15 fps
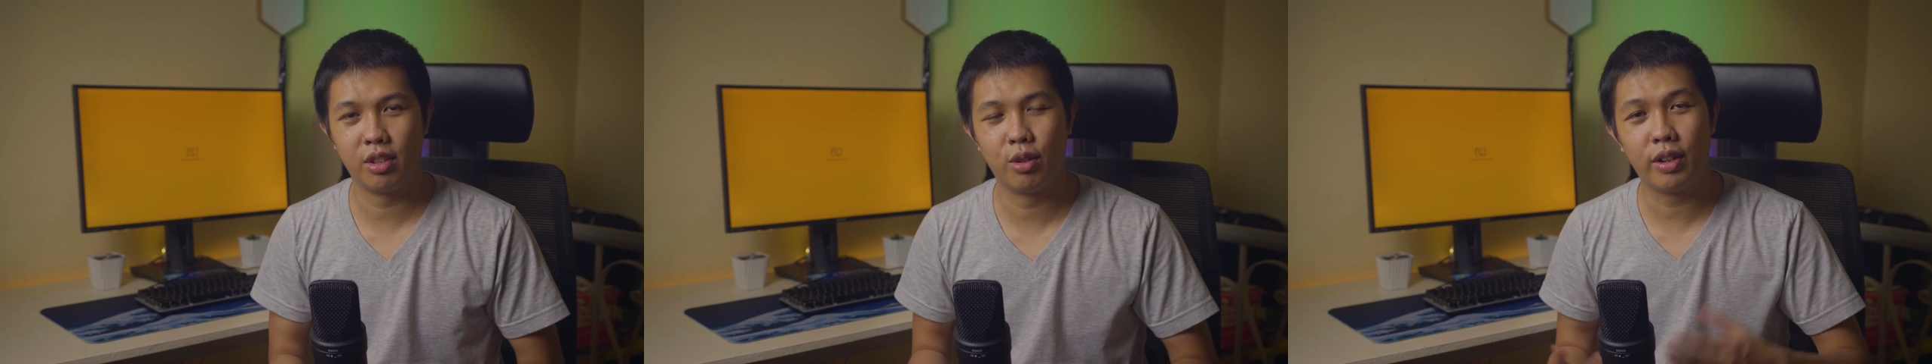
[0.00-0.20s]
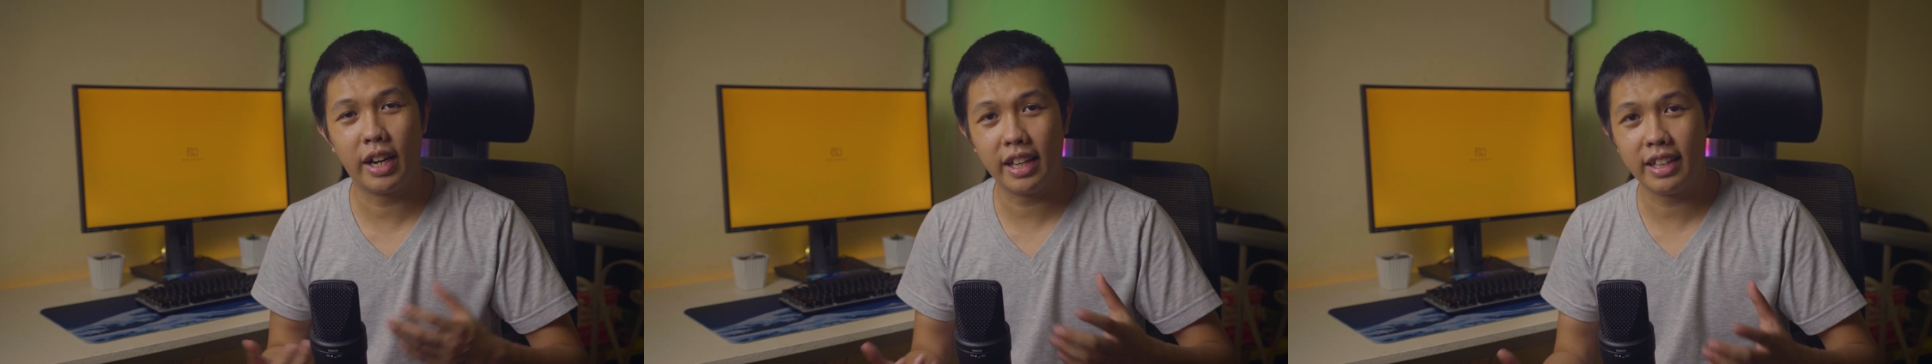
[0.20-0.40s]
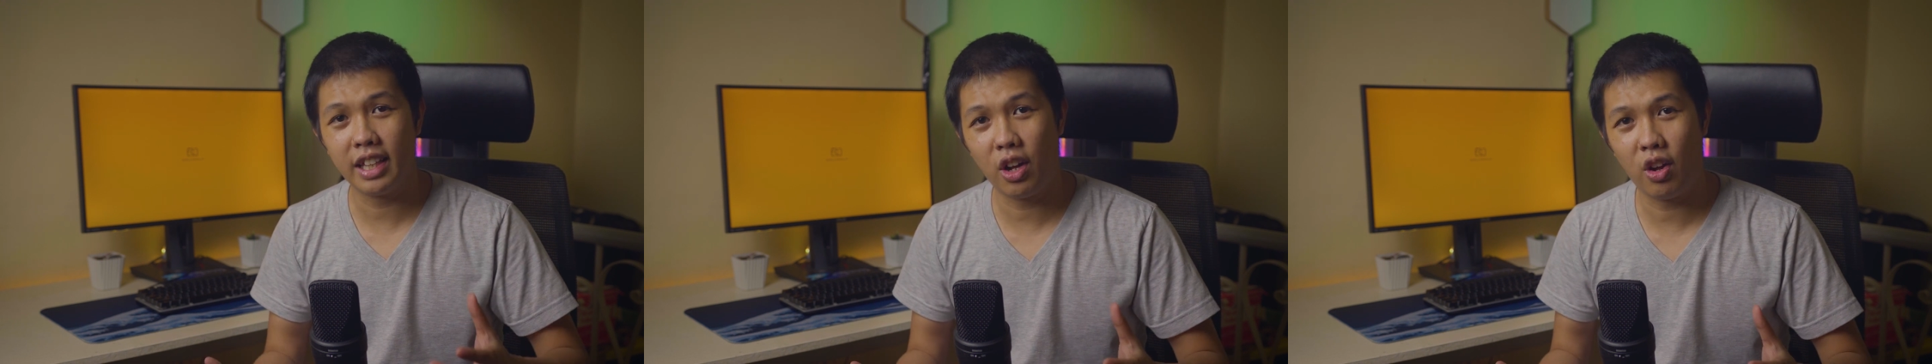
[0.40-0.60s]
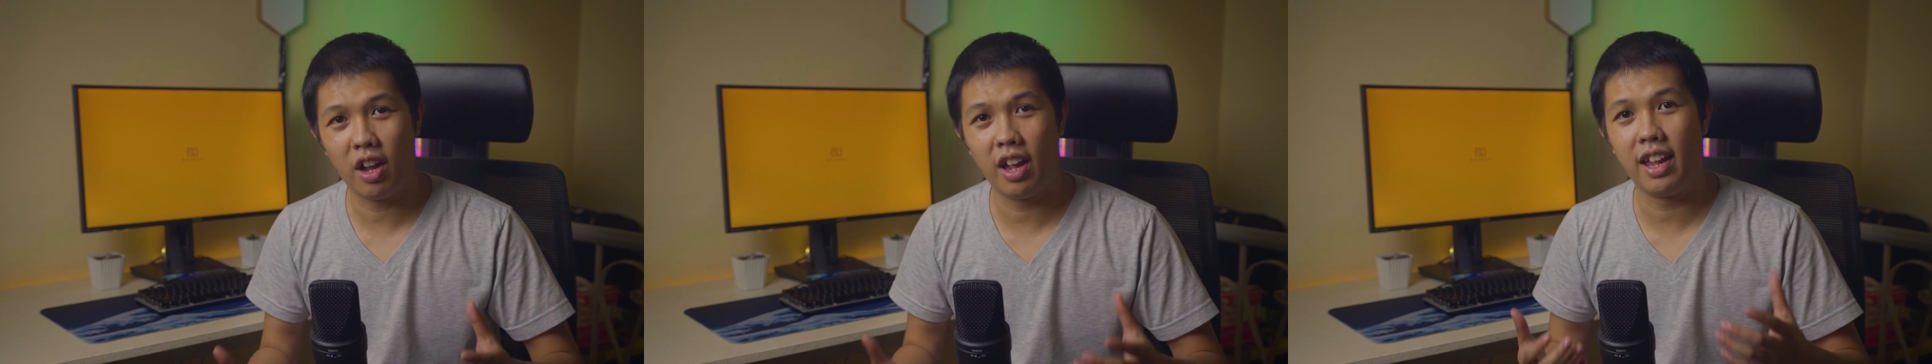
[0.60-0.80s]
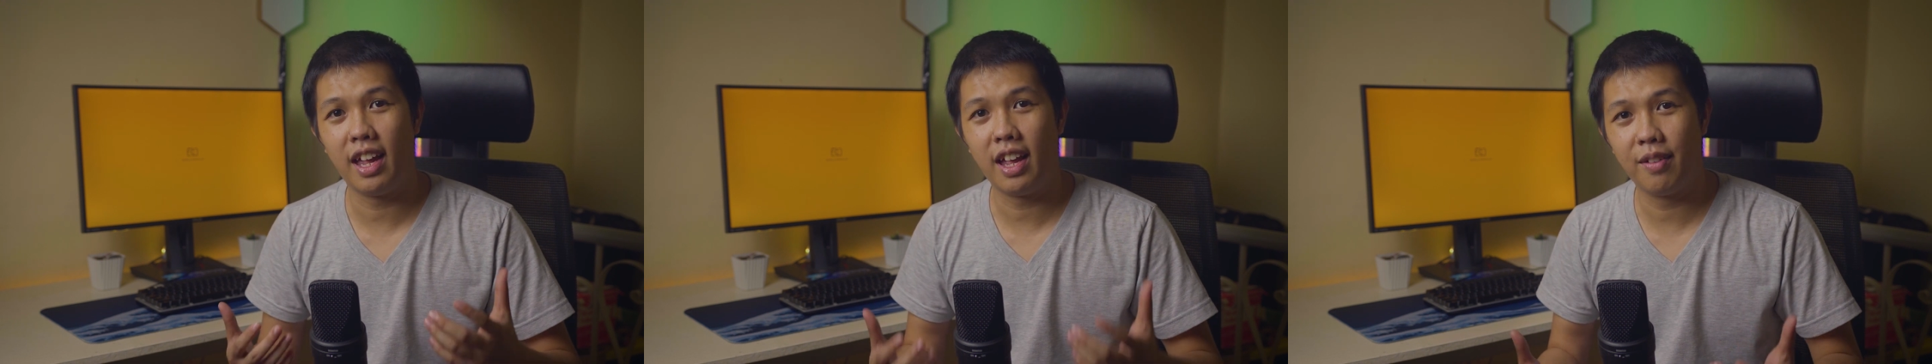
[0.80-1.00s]
So right
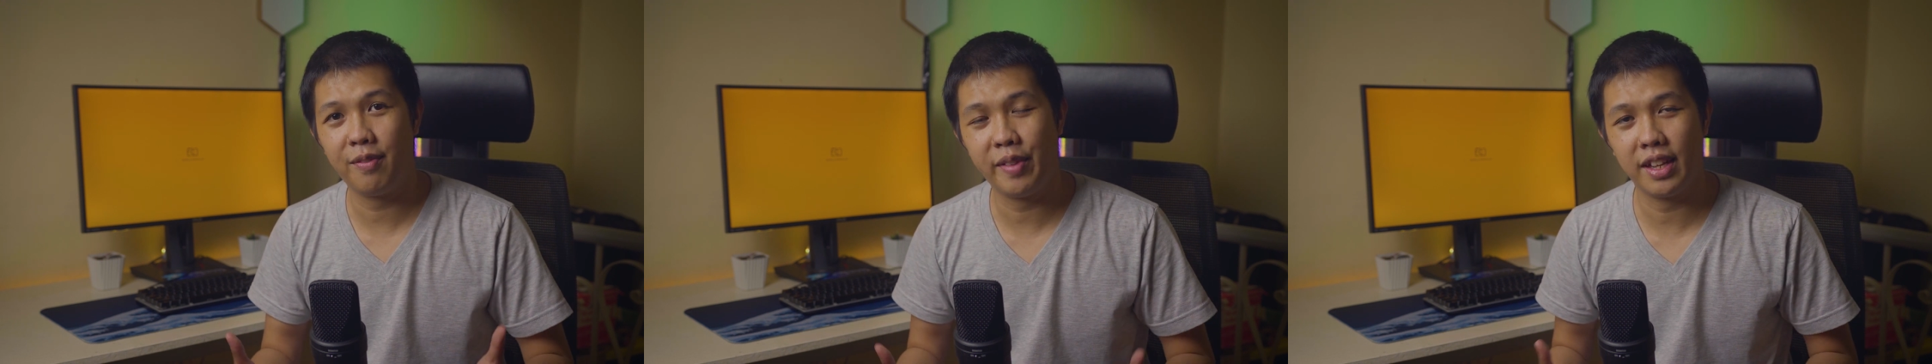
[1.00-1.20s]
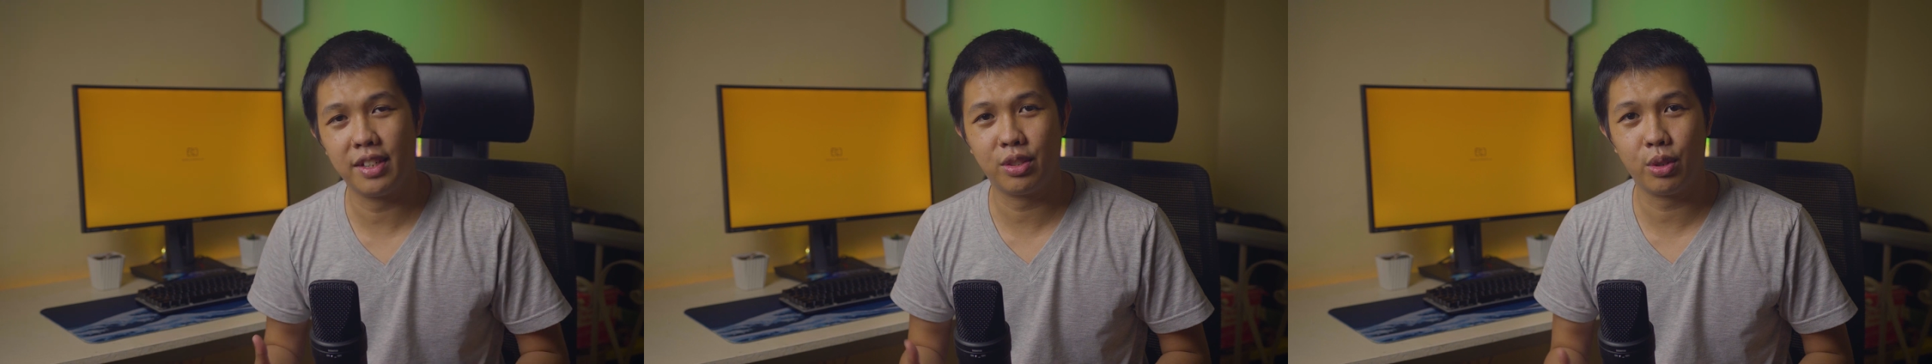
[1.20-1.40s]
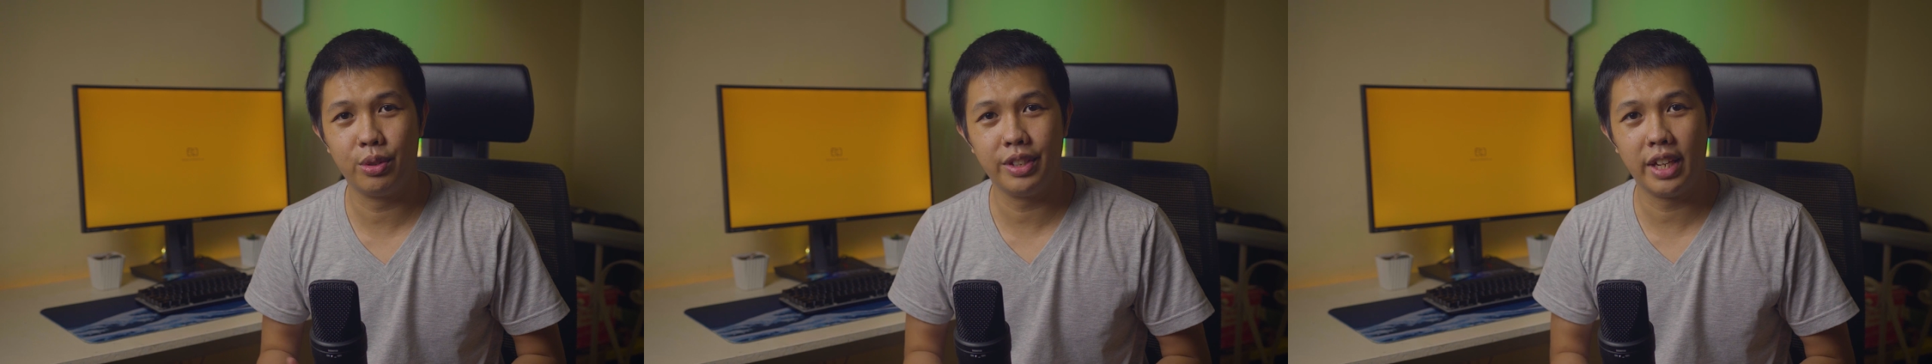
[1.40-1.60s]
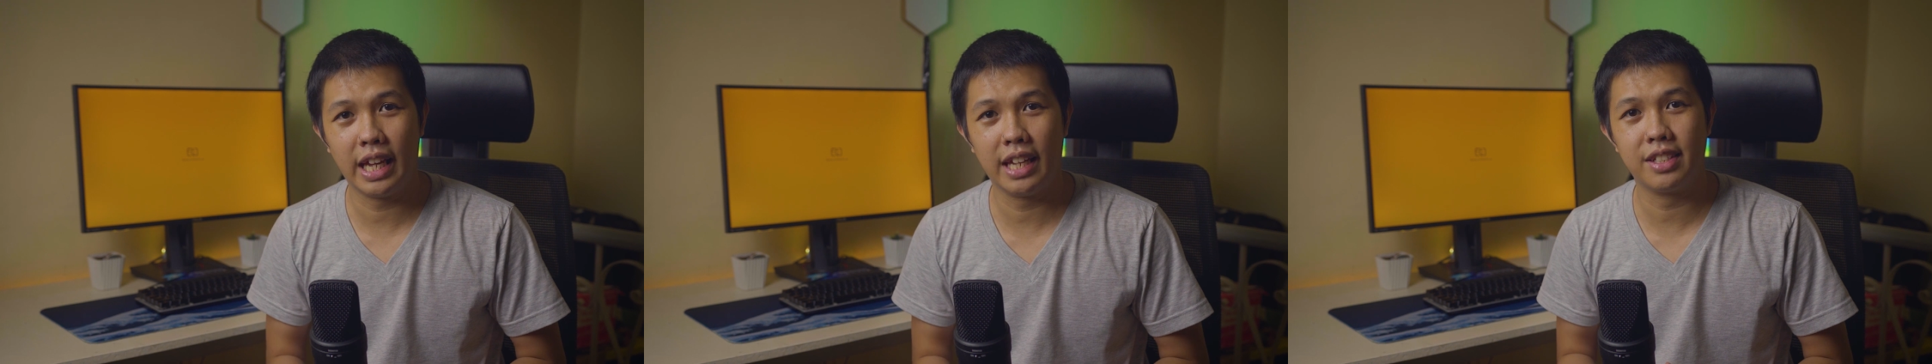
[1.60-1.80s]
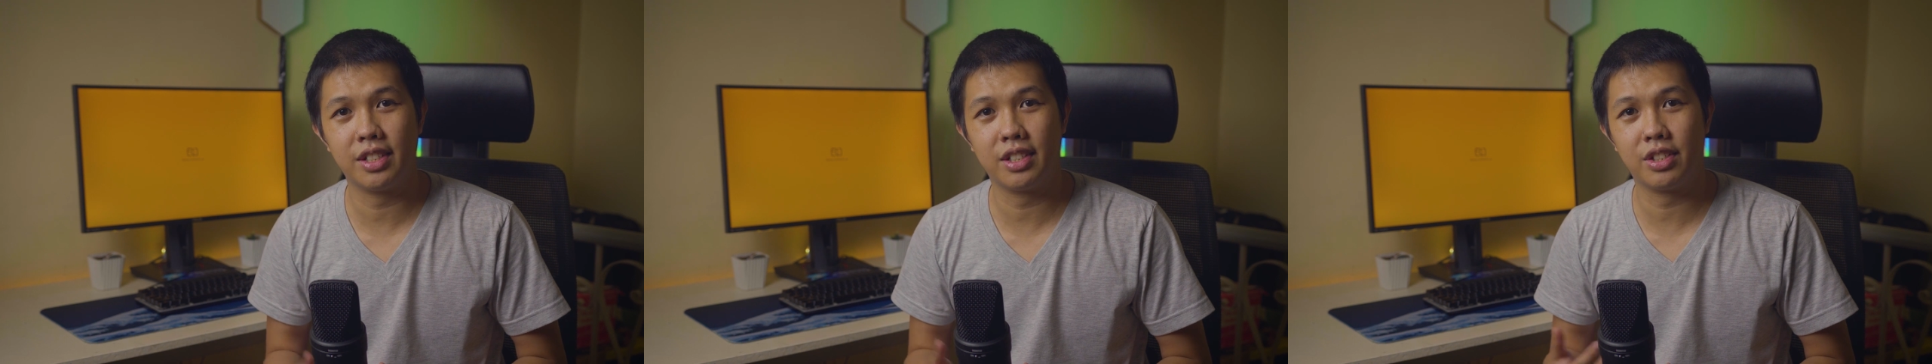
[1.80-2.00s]
now I have a
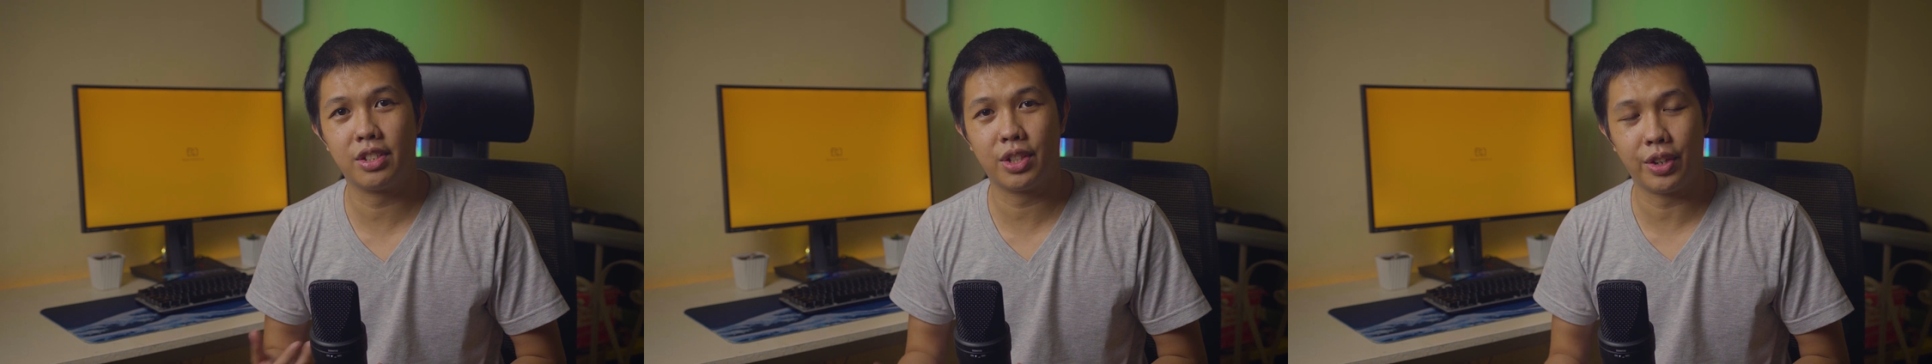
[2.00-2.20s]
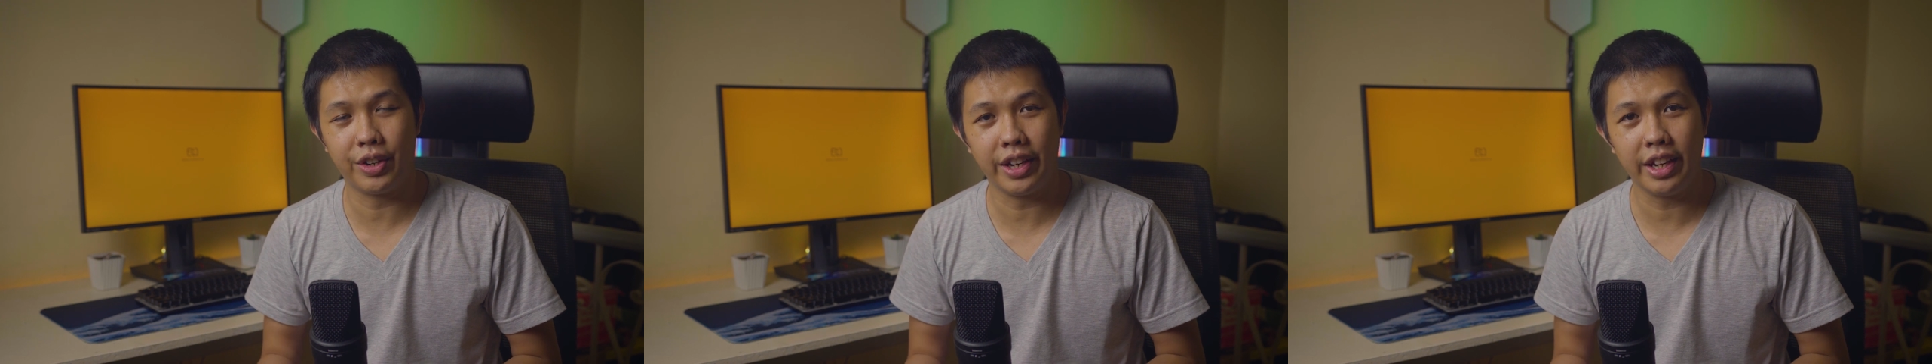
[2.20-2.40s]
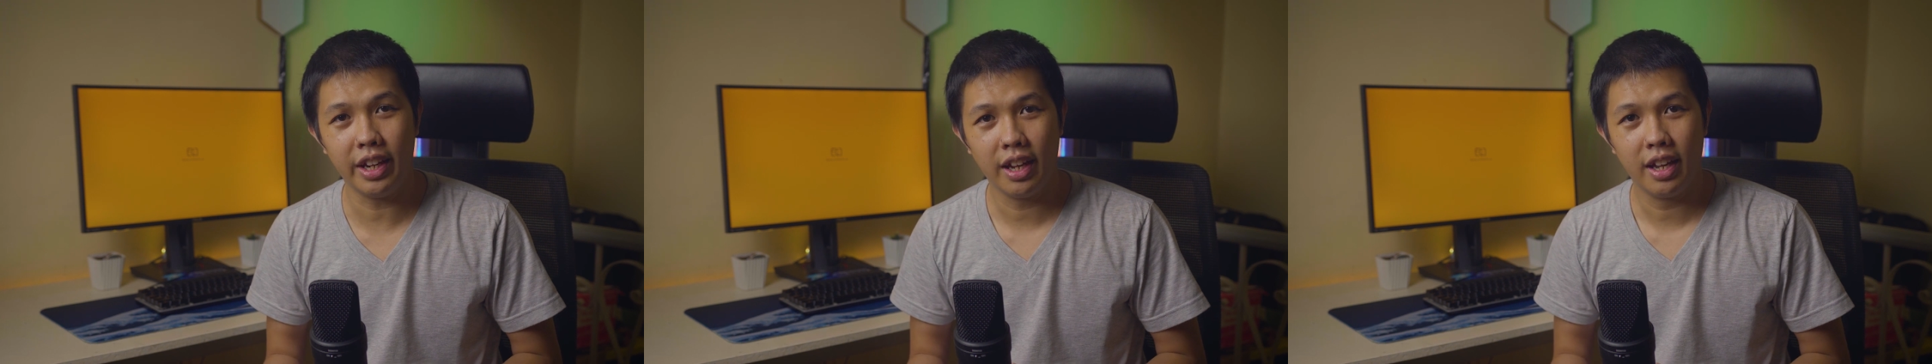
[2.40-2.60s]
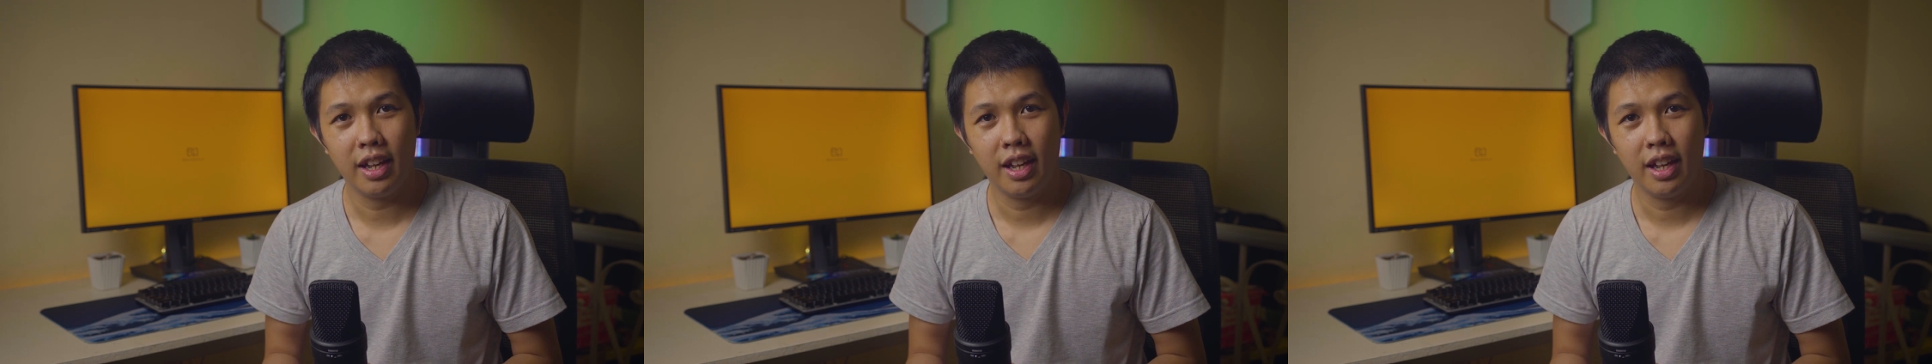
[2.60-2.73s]
Sony a6 III.